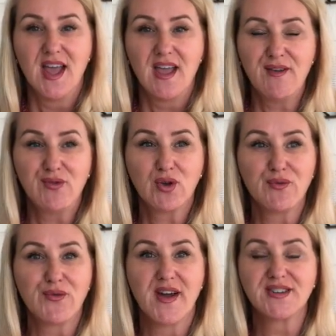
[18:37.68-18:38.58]
If you
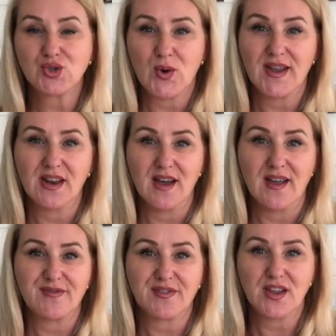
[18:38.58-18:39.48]
can find joy in
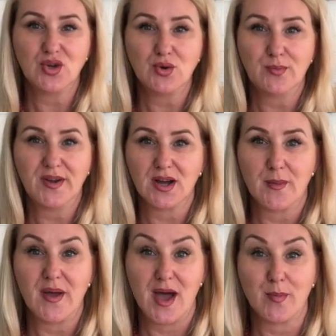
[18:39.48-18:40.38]
life, then you
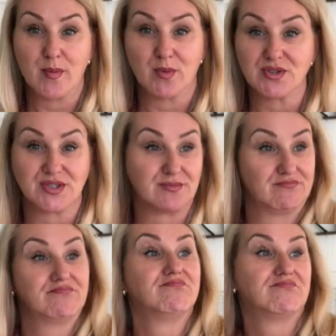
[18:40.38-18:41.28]
become a happy person.
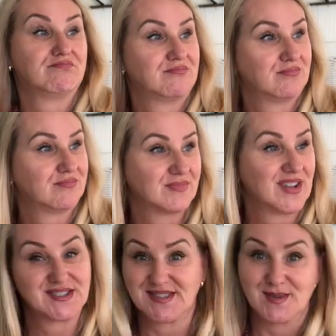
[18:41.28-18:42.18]

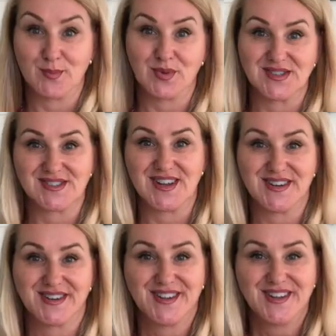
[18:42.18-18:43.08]
It's as simple as that.
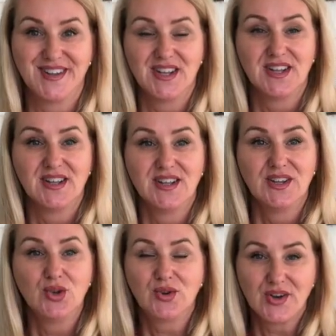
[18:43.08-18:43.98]

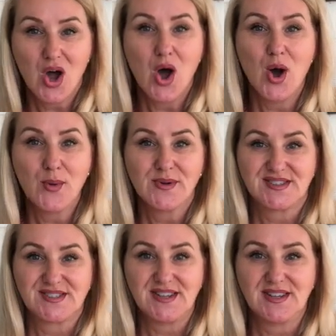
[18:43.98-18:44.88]
You can
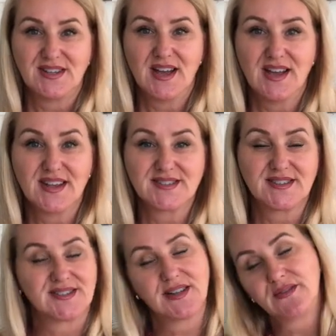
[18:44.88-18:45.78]
always see, I guess,
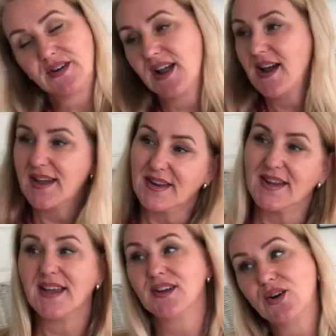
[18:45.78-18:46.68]
the silver
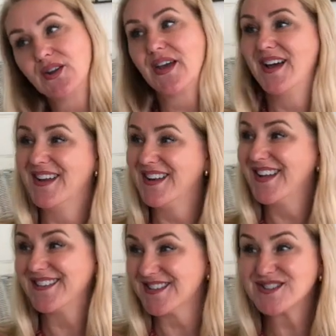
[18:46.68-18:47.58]
lining and all that.
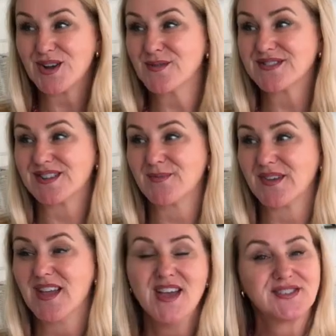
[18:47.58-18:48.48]
Like, there's always
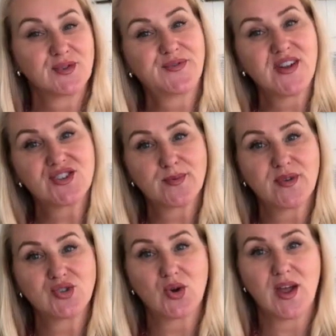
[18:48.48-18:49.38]
something. So Friendship
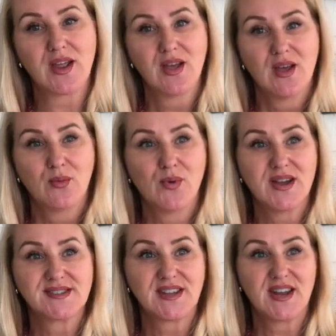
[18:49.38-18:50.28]
and Joy
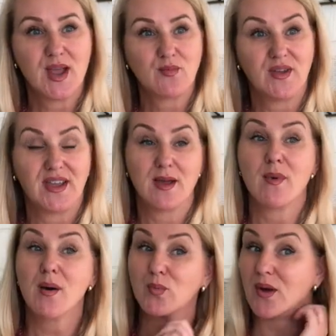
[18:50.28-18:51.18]
was the name we came
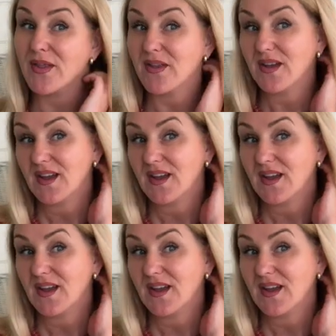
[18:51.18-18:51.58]
up with.